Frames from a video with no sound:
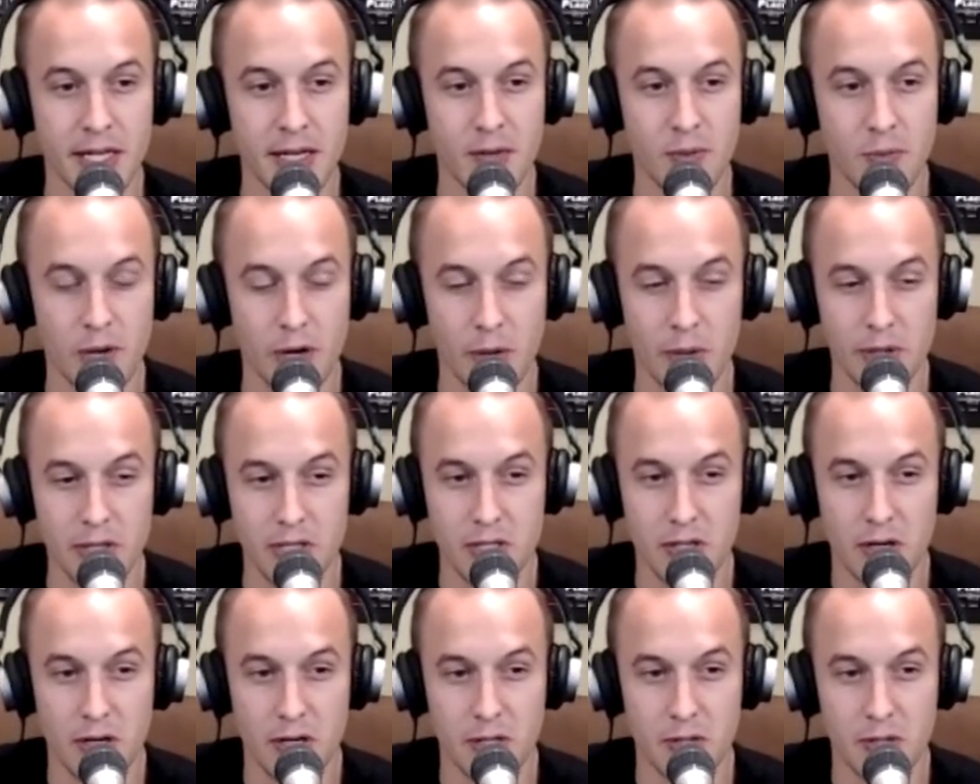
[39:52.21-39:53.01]
When I went to
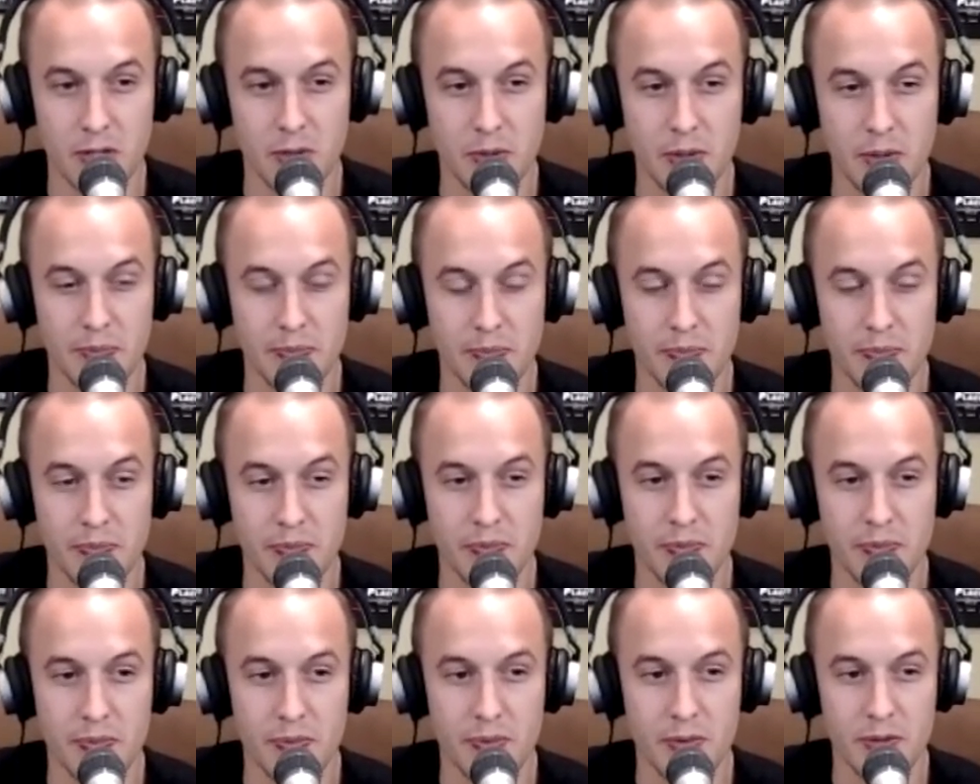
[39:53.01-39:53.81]
talk to him,
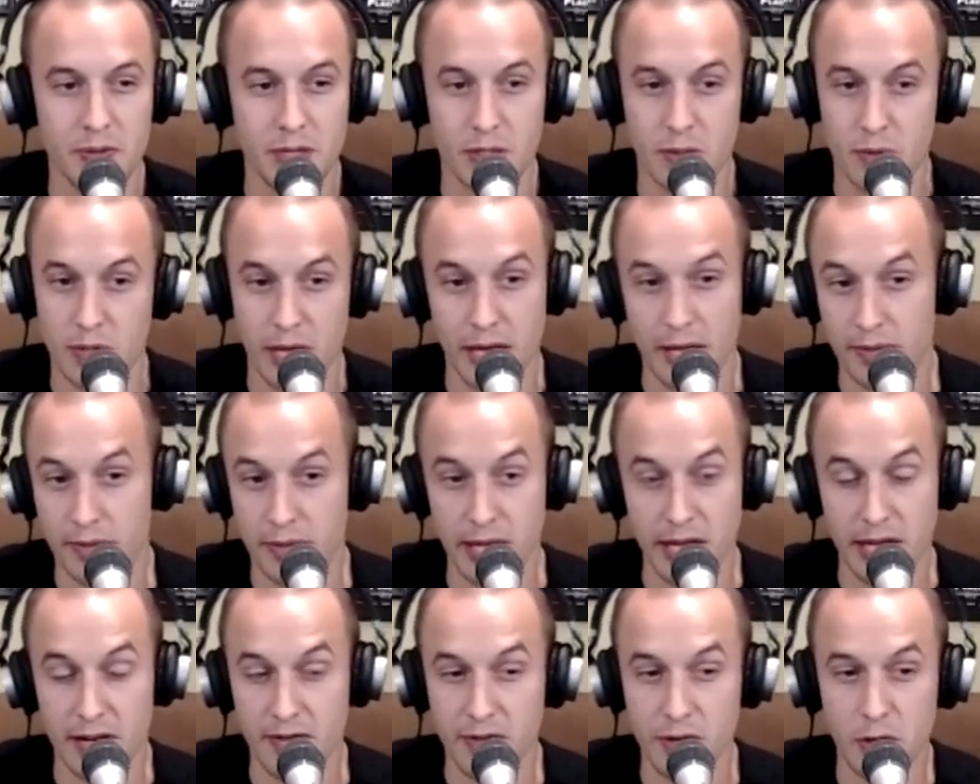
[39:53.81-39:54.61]
they
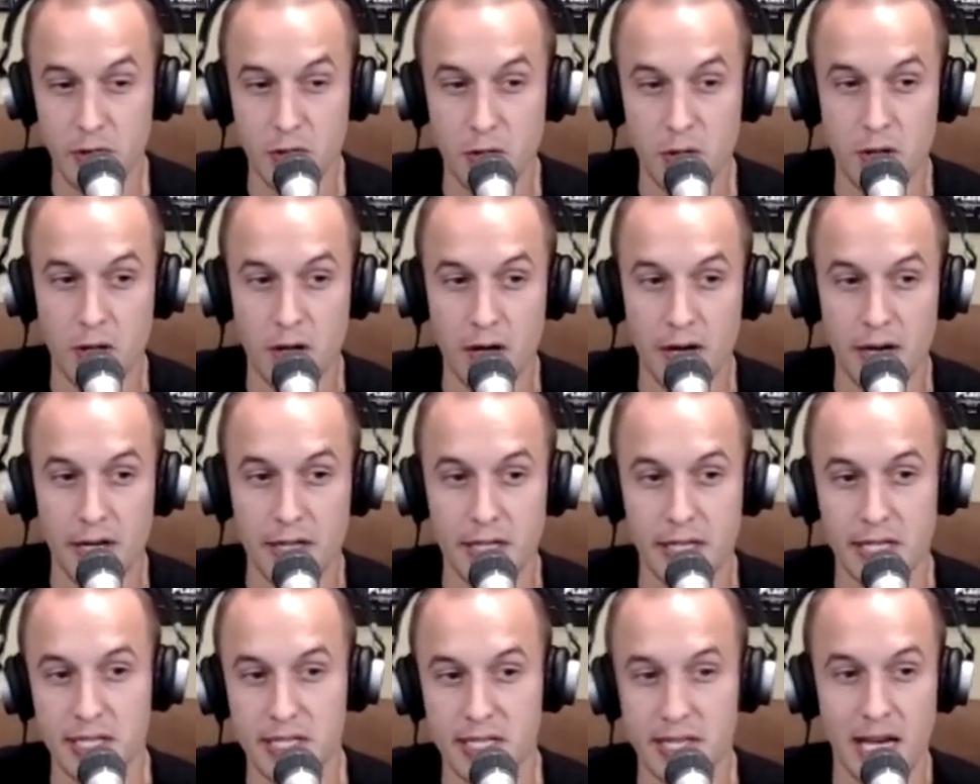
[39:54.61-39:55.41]
had a vehicle on it.
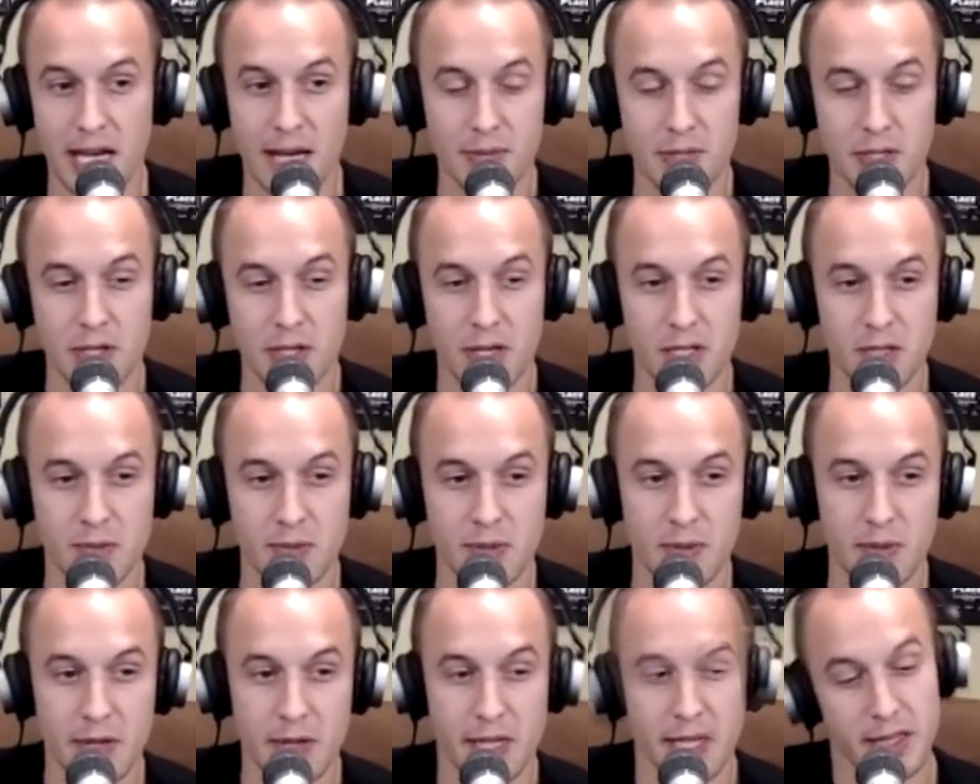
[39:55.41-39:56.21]
He stopped to talk to me
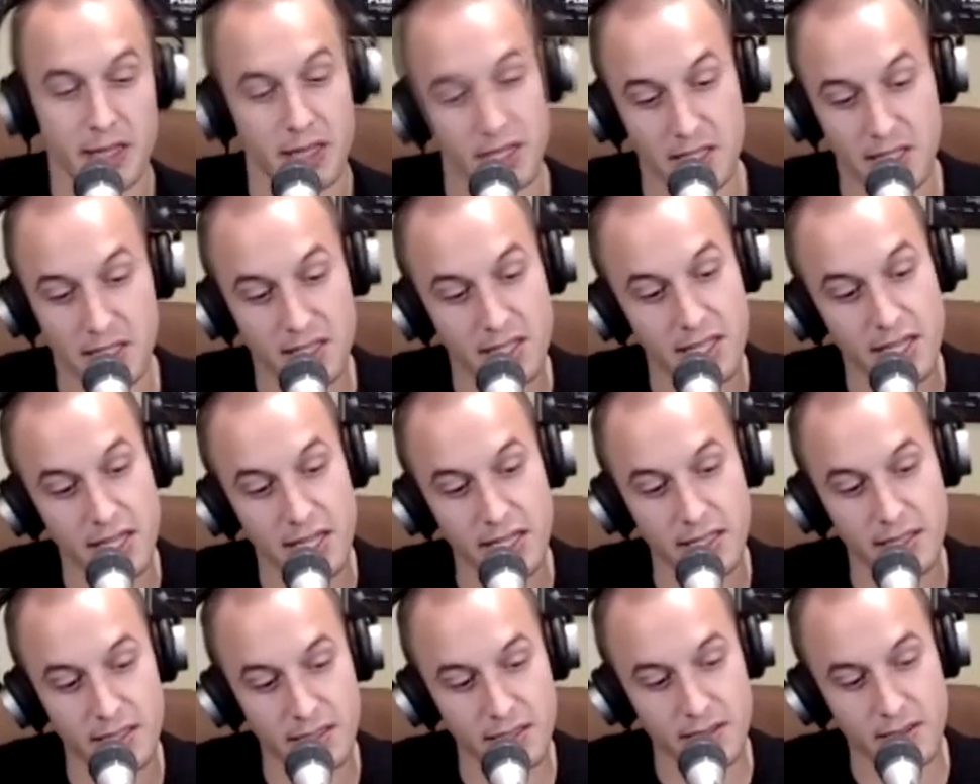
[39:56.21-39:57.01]
and be like, this is it.
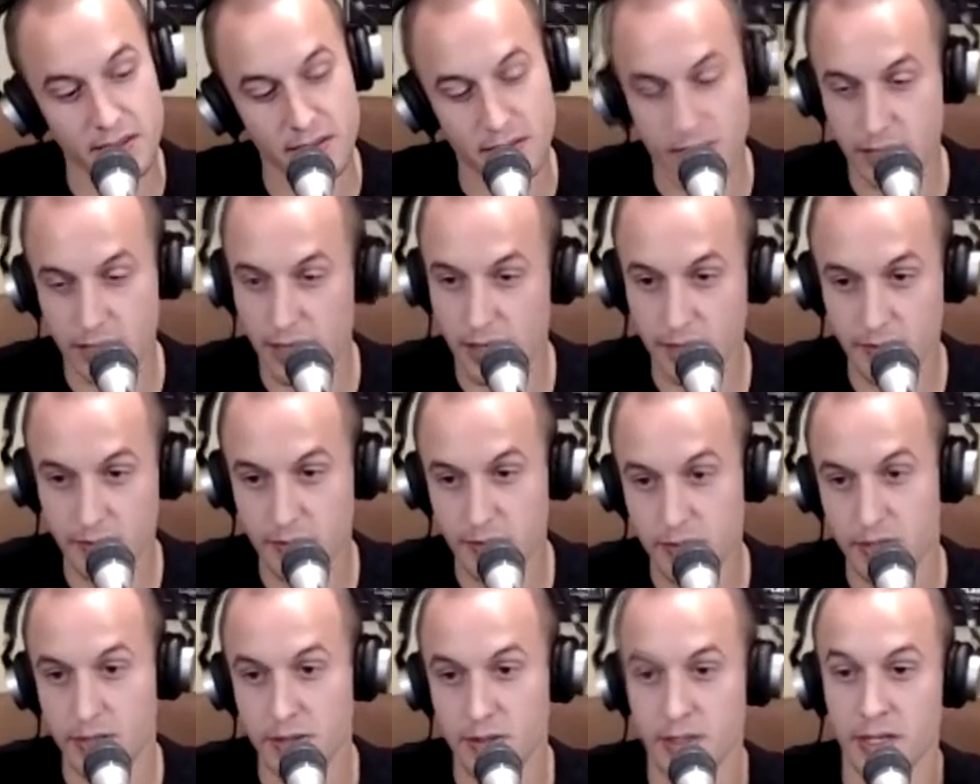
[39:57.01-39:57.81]

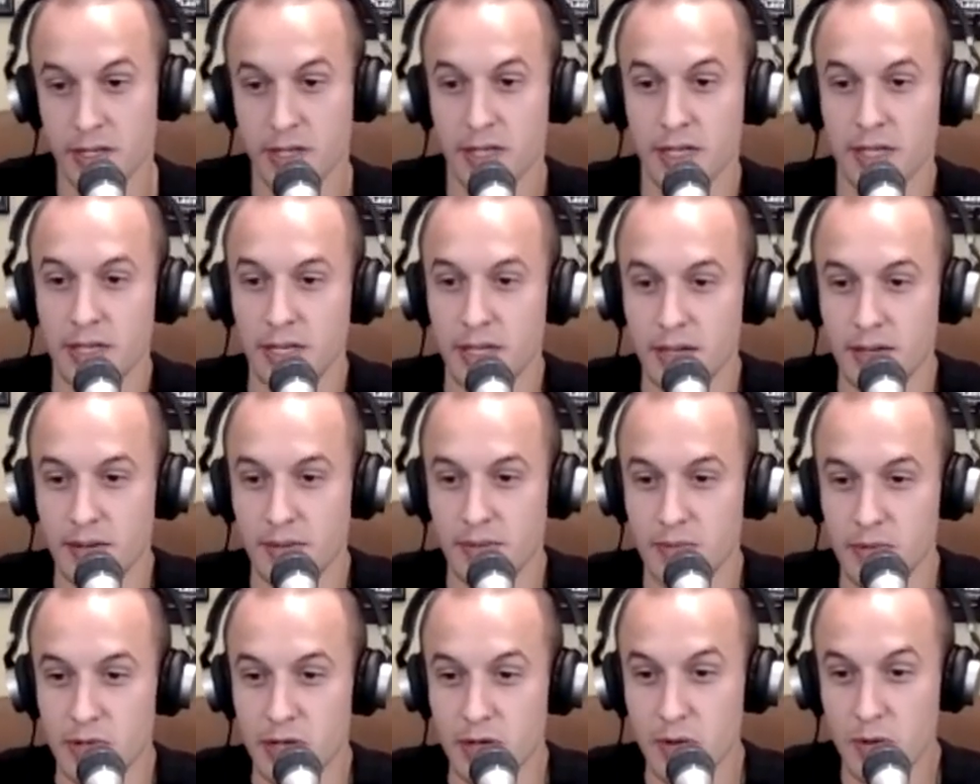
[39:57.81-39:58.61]

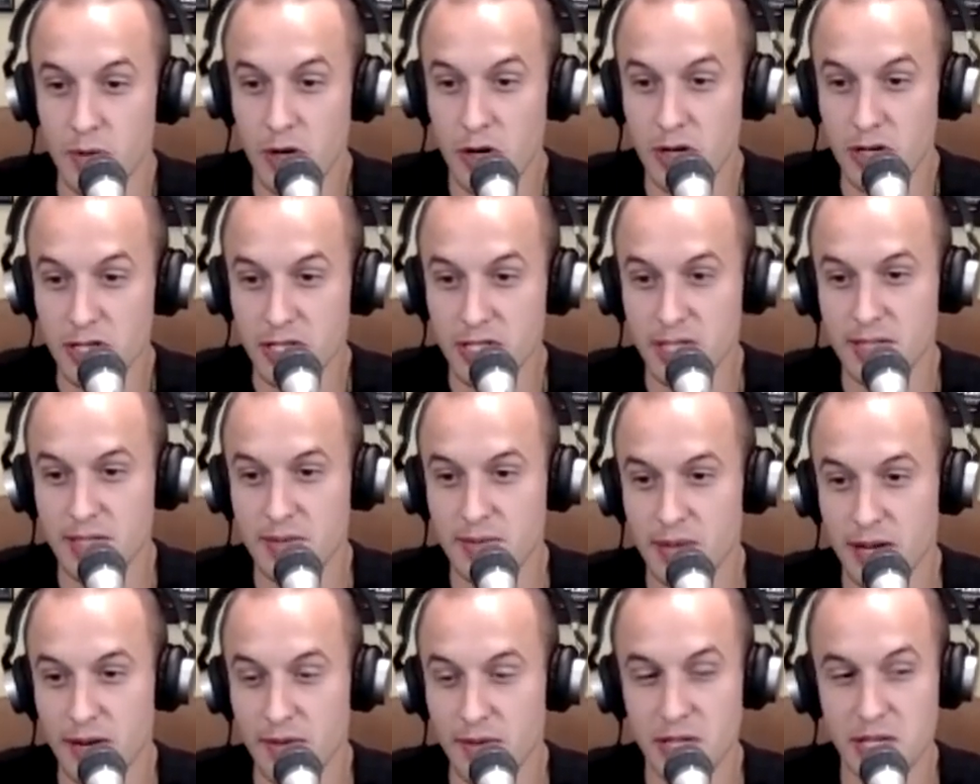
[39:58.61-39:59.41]
It works.
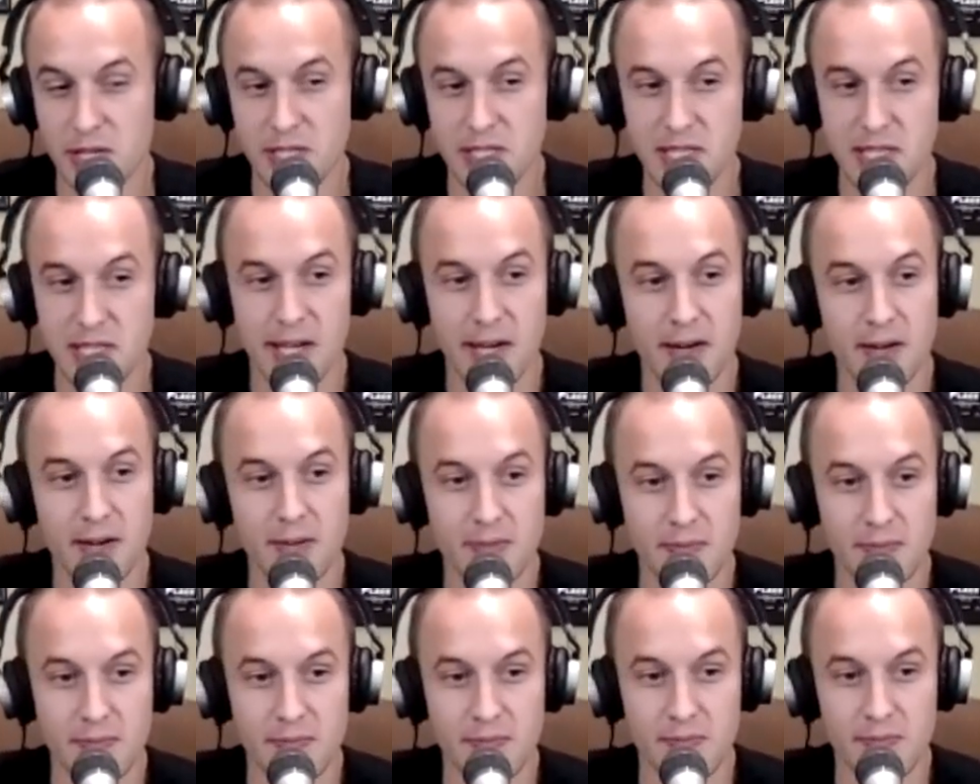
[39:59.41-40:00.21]
Everything's there.
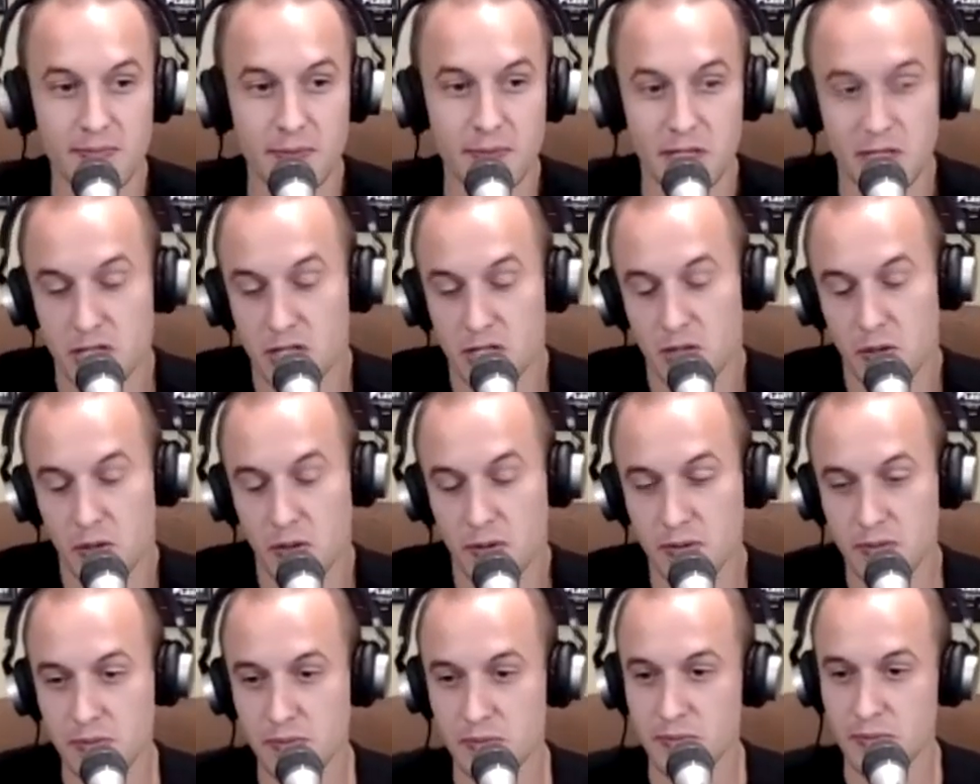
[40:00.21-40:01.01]
It's just old.